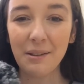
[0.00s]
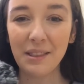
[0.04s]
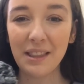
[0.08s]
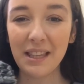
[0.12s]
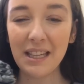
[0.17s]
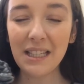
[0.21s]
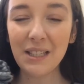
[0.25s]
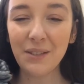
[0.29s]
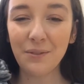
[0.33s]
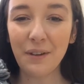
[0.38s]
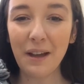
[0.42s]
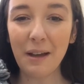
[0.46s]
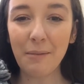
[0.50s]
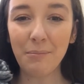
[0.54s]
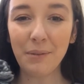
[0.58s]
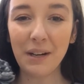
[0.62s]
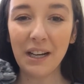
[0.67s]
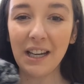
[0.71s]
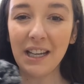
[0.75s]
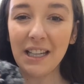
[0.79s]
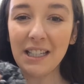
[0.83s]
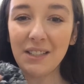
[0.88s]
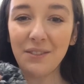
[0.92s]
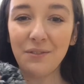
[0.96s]
This
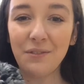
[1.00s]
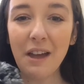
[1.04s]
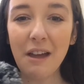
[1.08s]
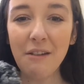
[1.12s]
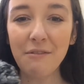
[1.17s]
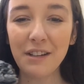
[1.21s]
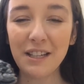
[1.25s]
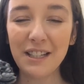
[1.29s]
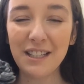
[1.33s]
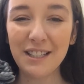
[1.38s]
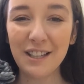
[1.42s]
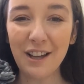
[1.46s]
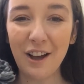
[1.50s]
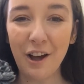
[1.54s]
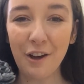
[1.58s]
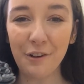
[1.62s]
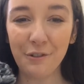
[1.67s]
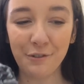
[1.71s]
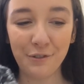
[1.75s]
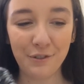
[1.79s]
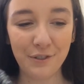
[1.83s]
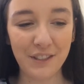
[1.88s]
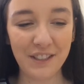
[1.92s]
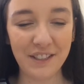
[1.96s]
fabric is very soft.